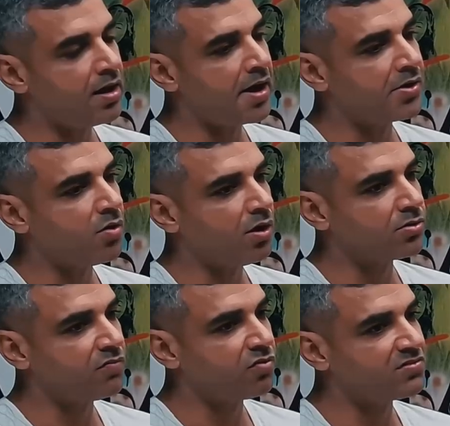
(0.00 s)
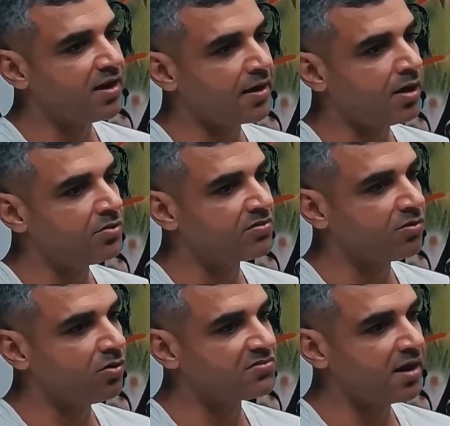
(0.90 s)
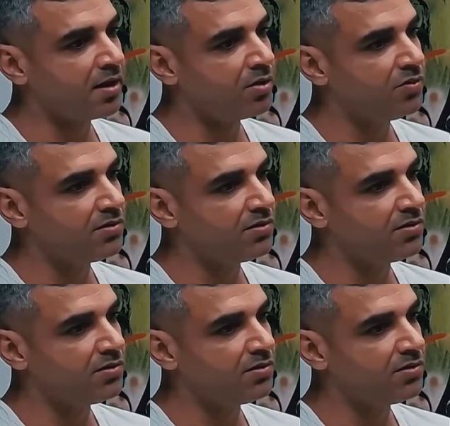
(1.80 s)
I know a lot of cost accounting. So cost accounting,